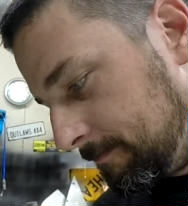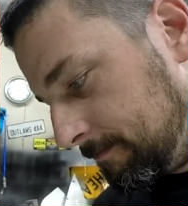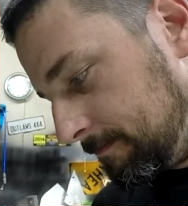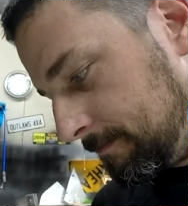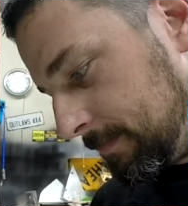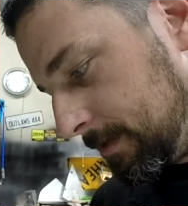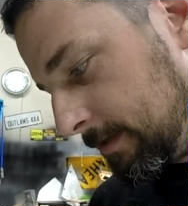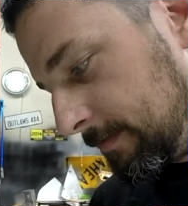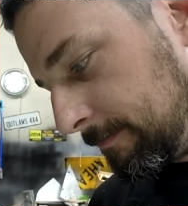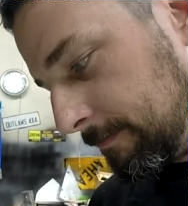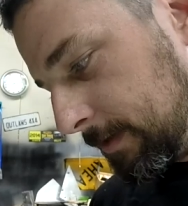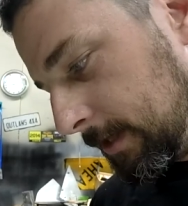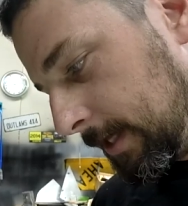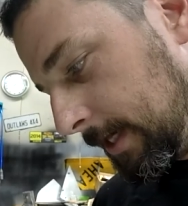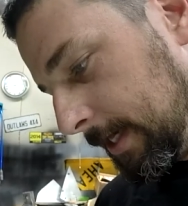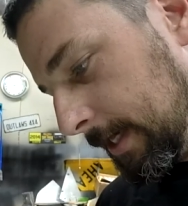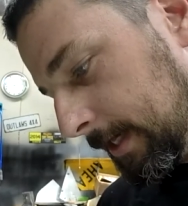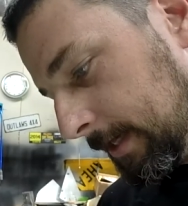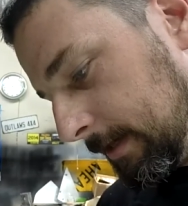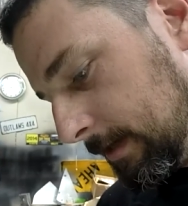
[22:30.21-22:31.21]
bit of
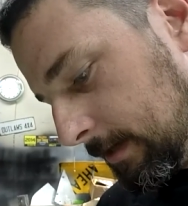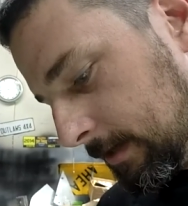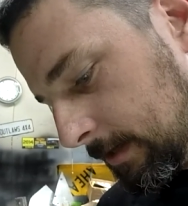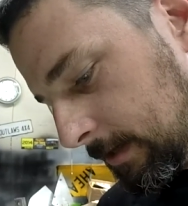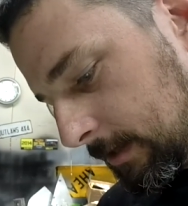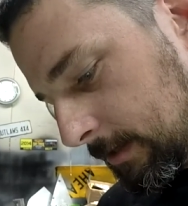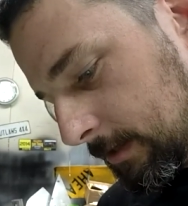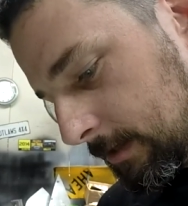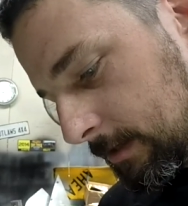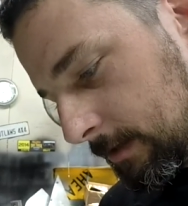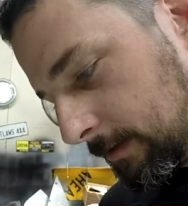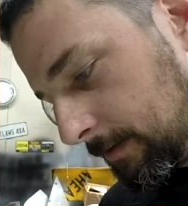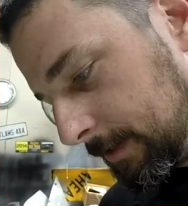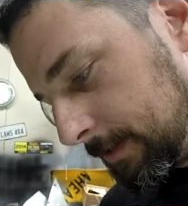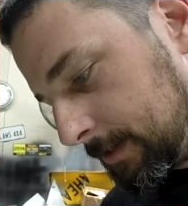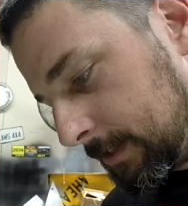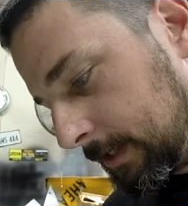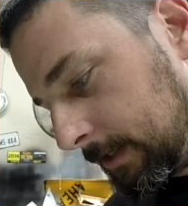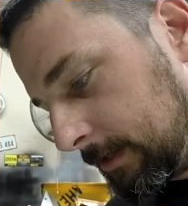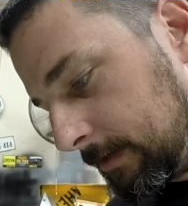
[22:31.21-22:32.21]
planning and you know
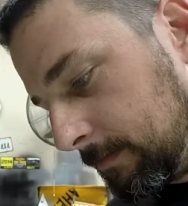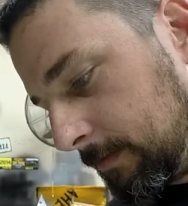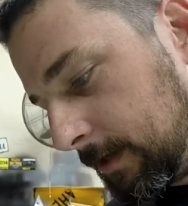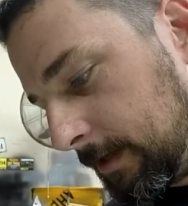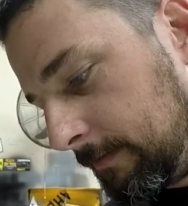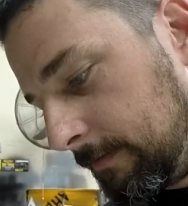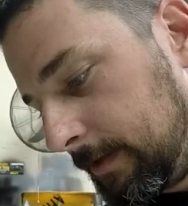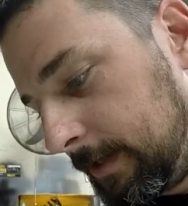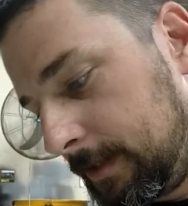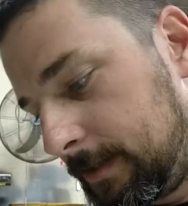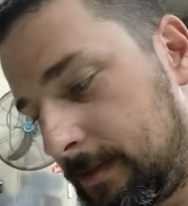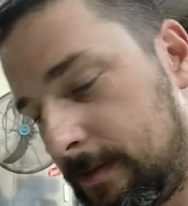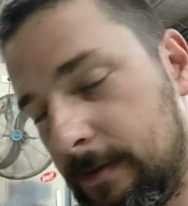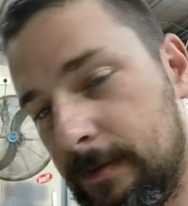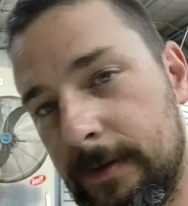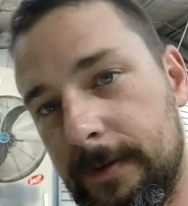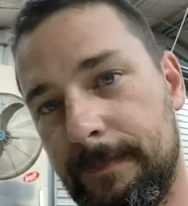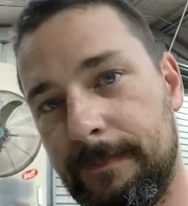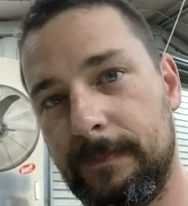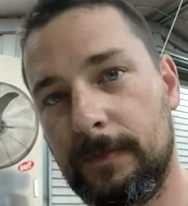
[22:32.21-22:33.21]
exactly what everything's doing.